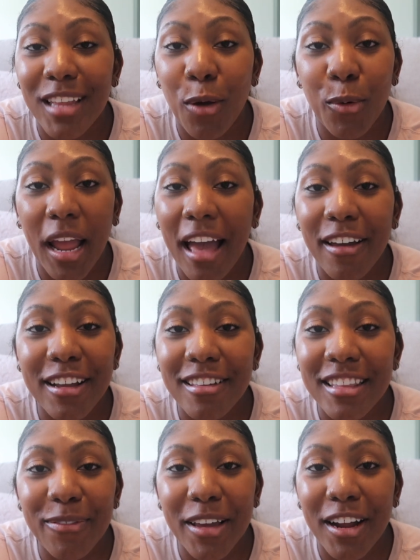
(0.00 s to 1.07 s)
We're out here
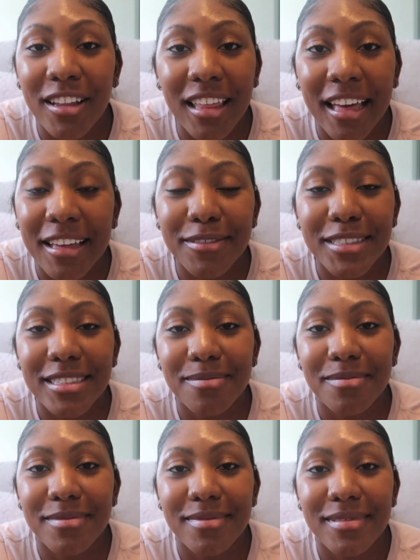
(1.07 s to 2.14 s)
living our lives.
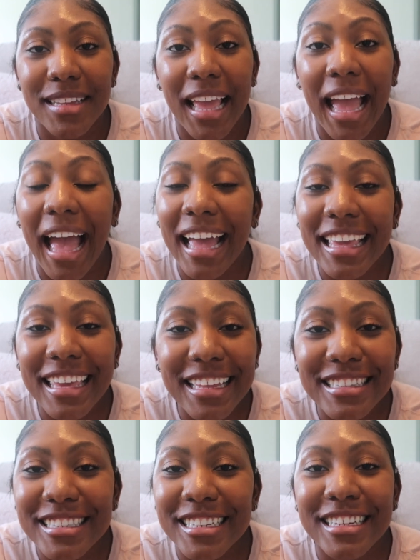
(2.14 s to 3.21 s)
I
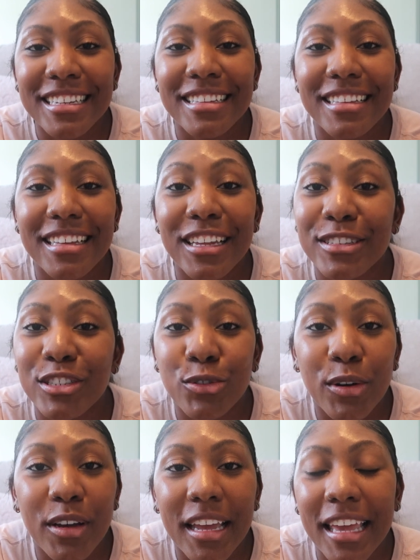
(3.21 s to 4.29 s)
get to
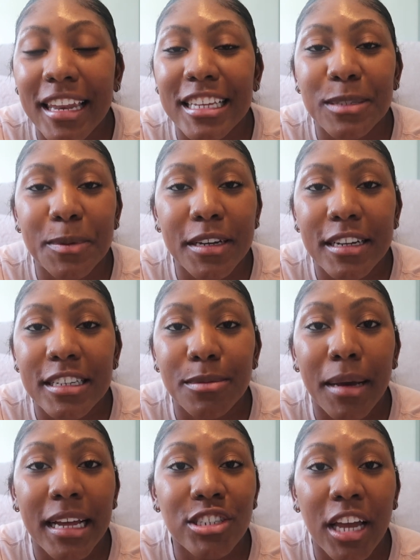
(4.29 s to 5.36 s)
enjoy and experience
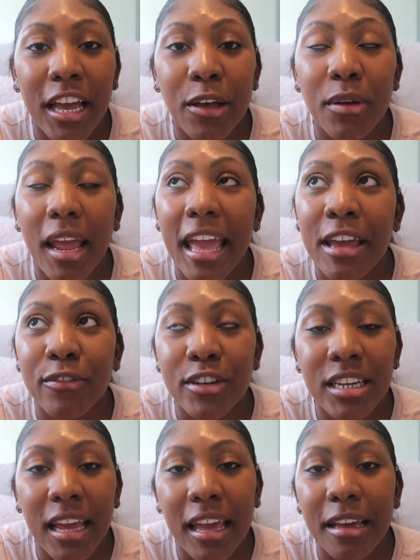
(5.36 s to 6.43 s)
my child every
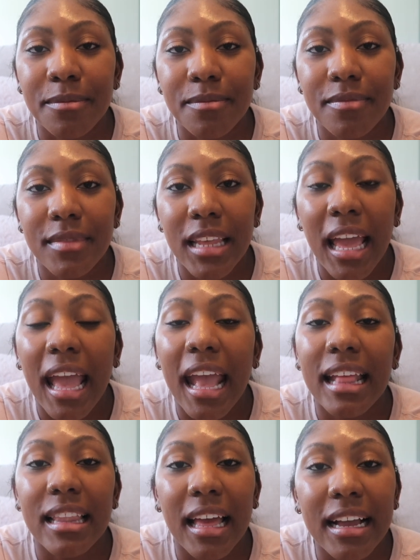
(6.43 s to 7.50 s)
day.
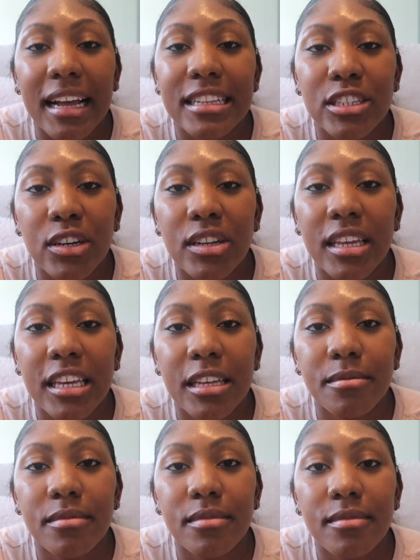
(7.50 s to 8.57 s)
And like I told
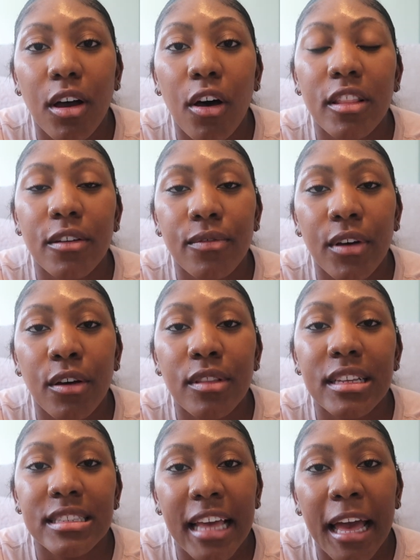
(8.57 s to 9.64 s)
him on the phone,
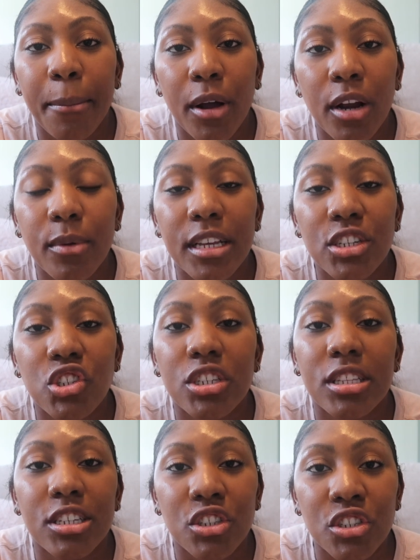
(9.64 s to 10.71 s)
the sad part was she
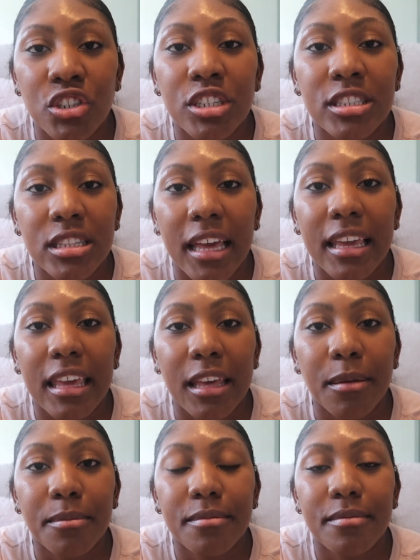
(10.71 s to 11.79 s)
looks just like
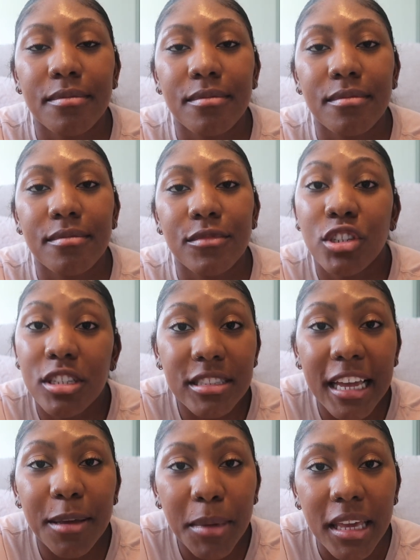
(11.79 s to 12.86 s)
him. She looks
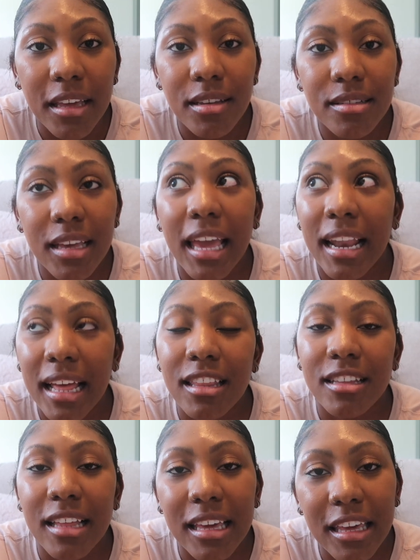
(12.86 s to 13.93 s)
like me, and I
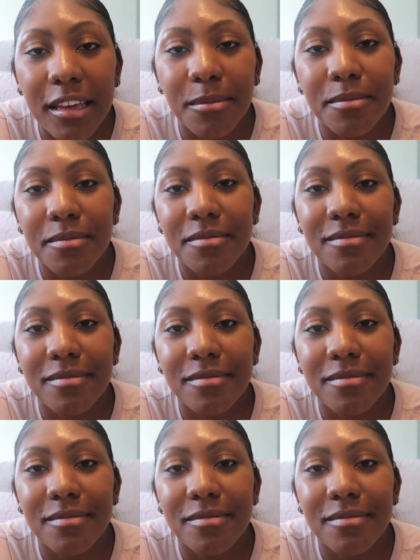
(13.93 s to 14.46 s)
look like him.